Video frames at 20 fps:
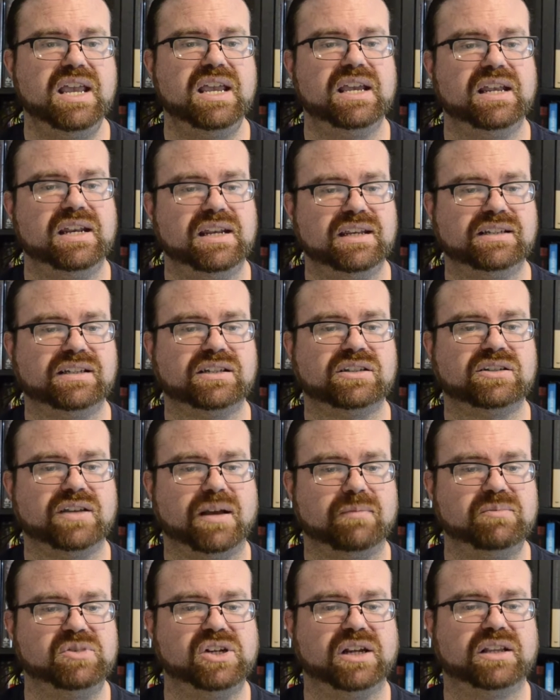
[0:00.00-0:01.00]
it is a
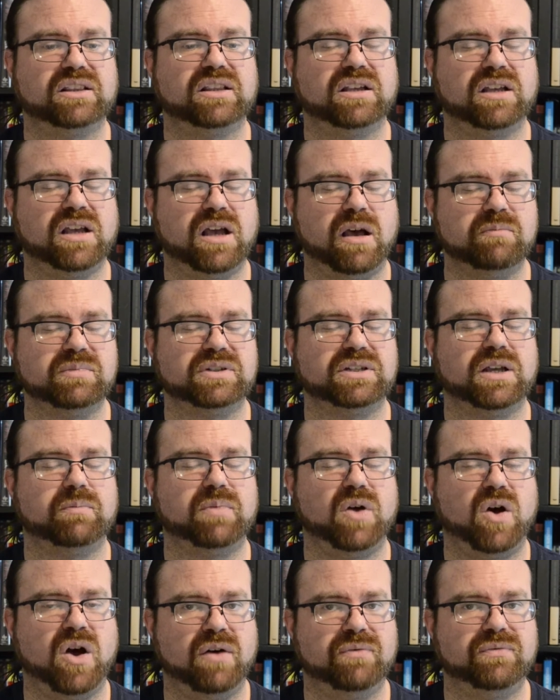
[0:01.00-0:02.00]
subject that comes up
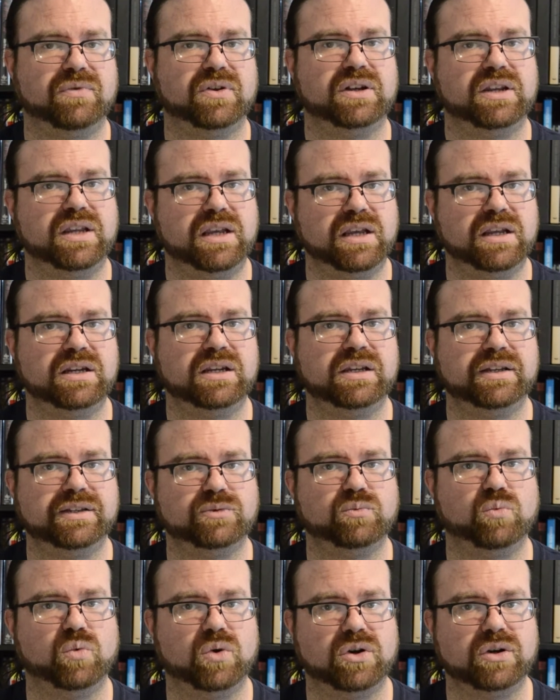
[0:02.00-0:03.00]
often in
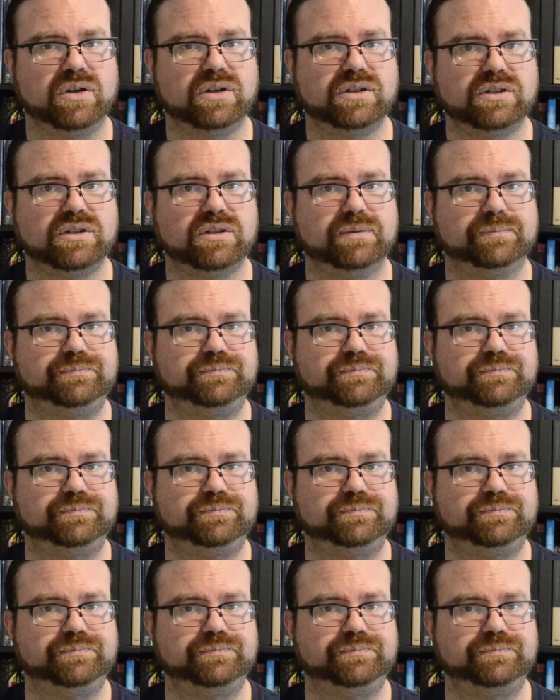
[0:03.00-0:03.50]
his works.